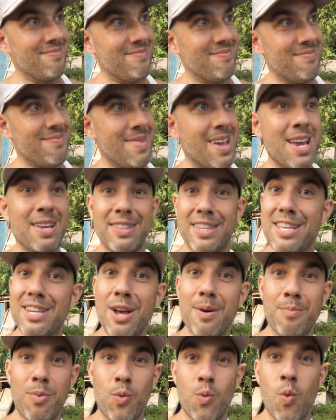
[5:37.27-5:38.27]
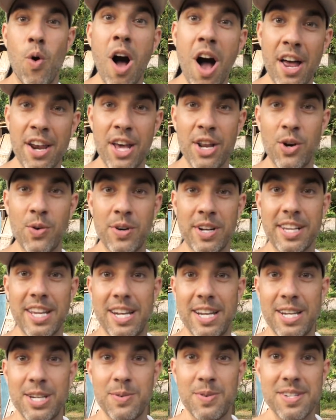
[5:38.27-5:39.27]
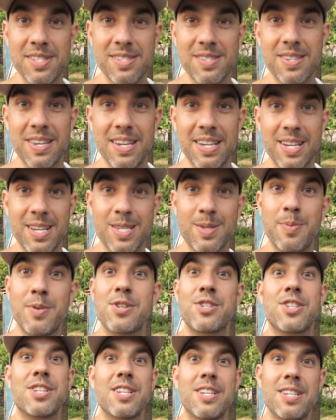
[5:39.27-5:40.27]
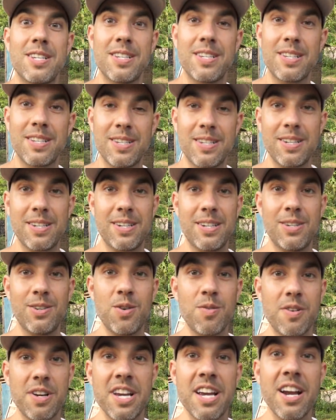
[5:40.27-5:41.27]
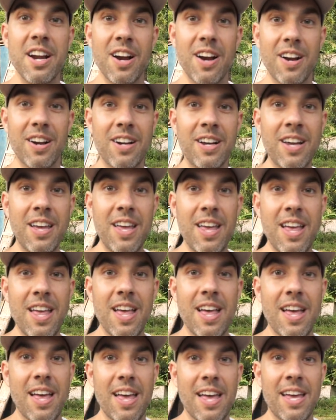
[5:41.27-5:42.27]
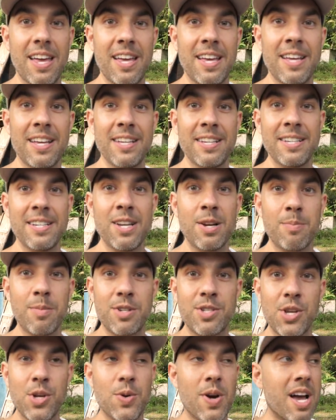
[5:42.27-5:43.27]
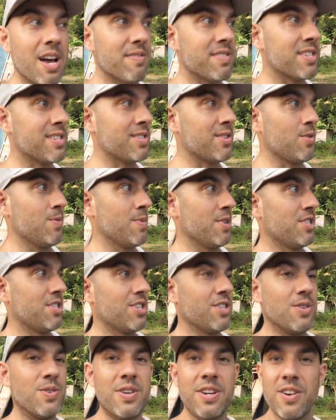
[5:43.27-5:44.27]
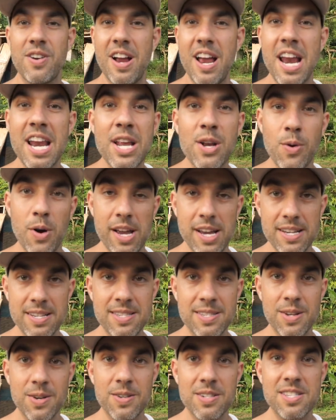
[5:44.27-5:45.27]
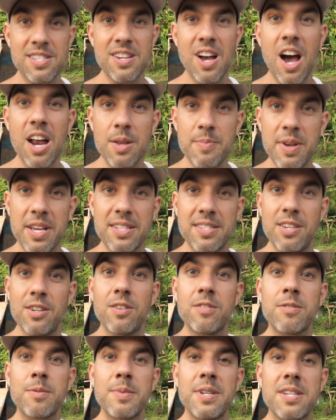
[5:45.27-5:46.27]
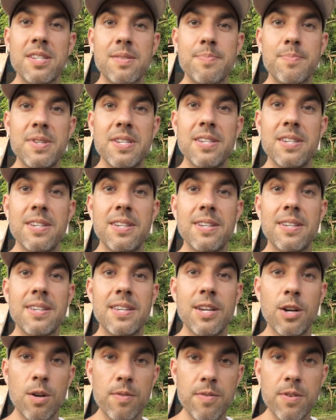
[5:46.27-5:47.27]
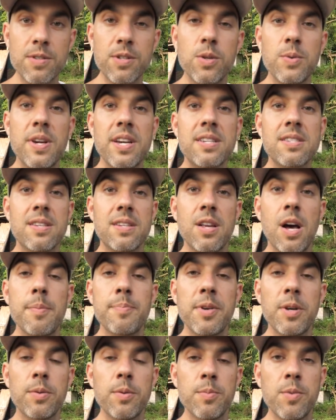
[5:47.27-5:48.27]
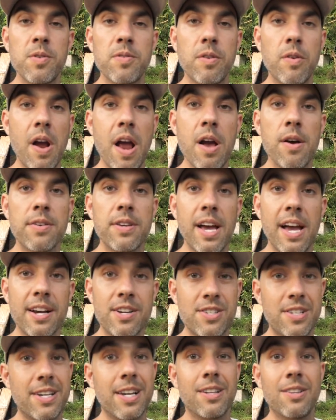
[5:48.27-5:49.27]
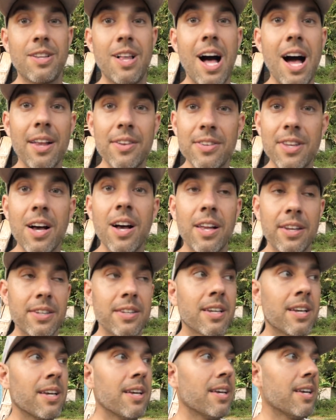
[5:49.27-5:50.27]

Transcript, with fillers: Mainly number one, I don't want to get anyone sick, especially over here. And number two, I have so much to do here anyway, so it's not a big deal for me to be here for two weeks and not be able to move around. I actually get a lot done